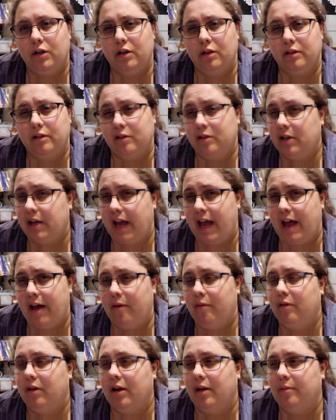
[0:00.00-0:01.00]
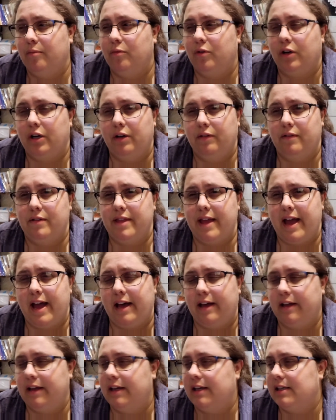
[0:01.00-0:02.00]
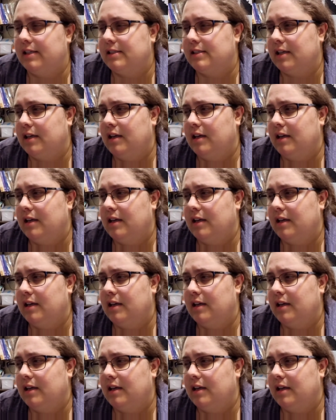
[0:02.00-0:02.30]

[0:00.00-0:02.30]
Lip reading: look at while I'm working with Alex,